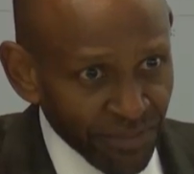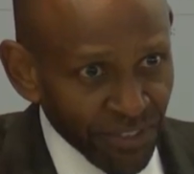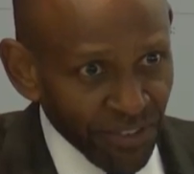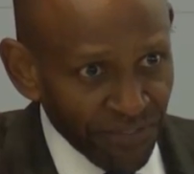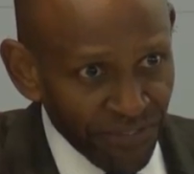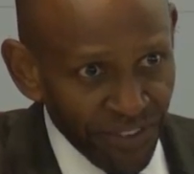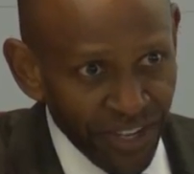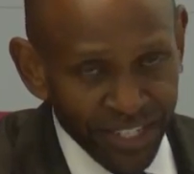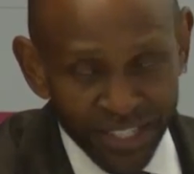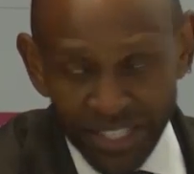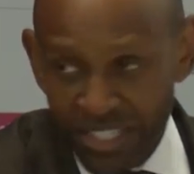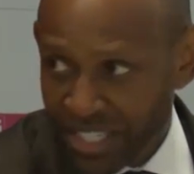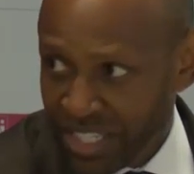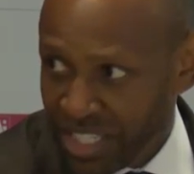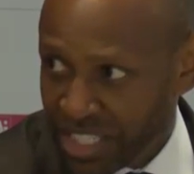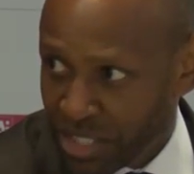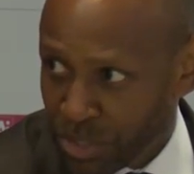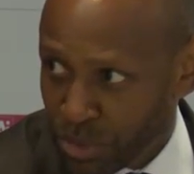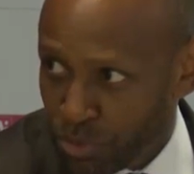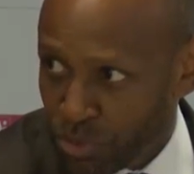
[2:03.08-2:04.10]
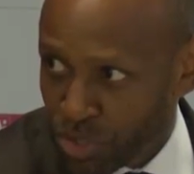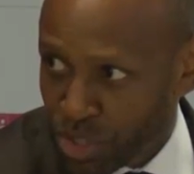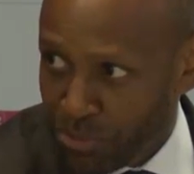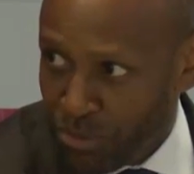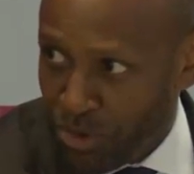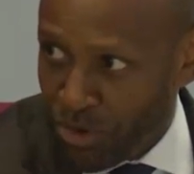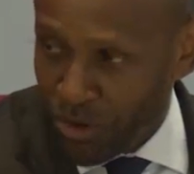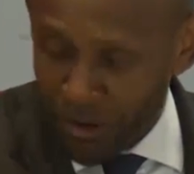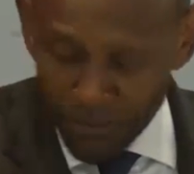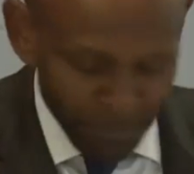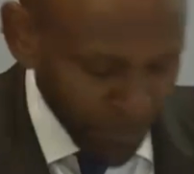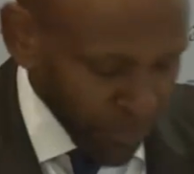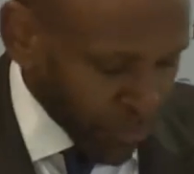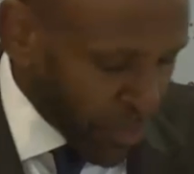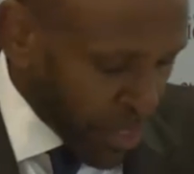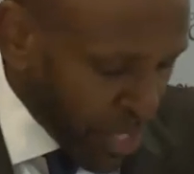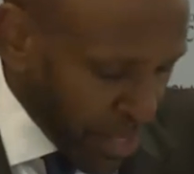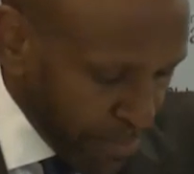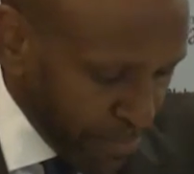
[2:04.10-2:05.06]
of the fund, it's too small.
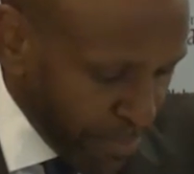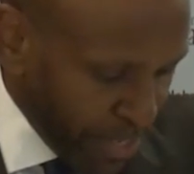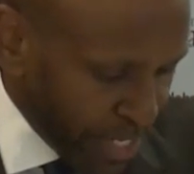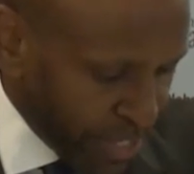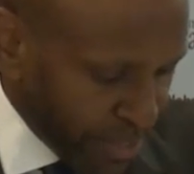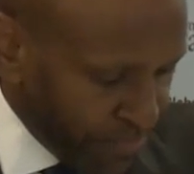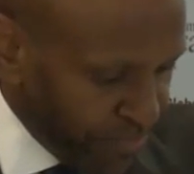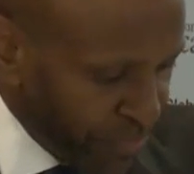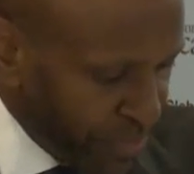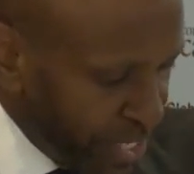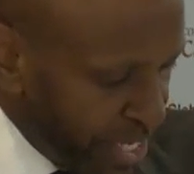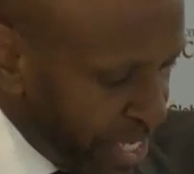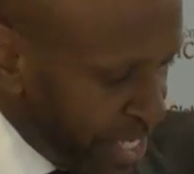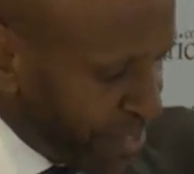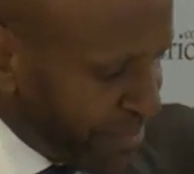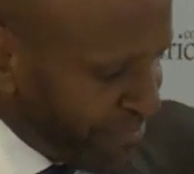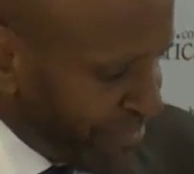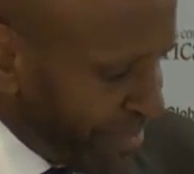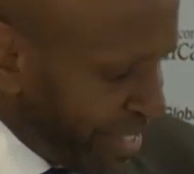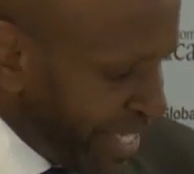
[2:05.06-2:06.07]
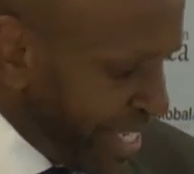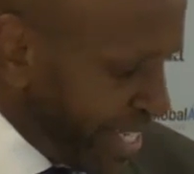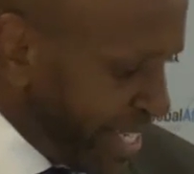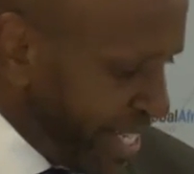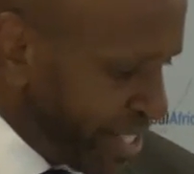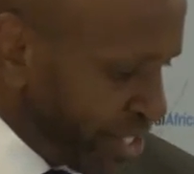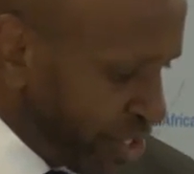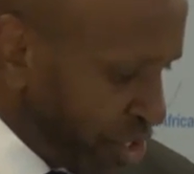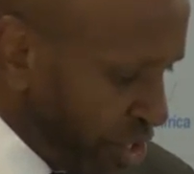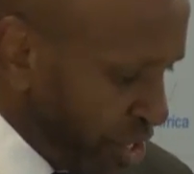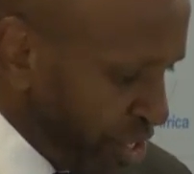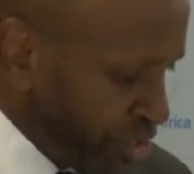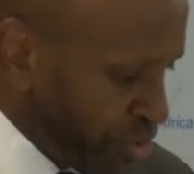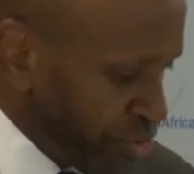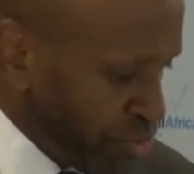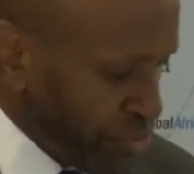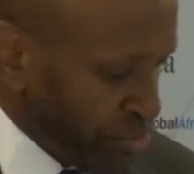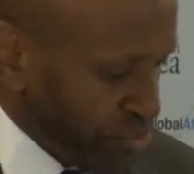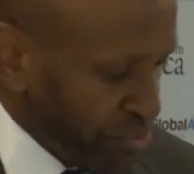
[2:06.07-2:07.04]
But it is
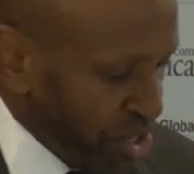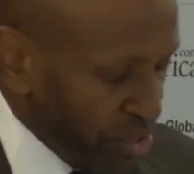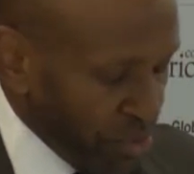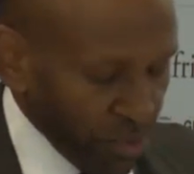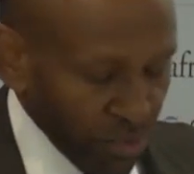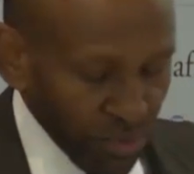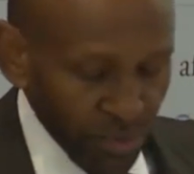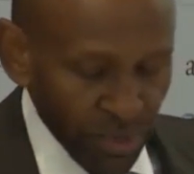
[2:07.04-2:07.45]
going to grow,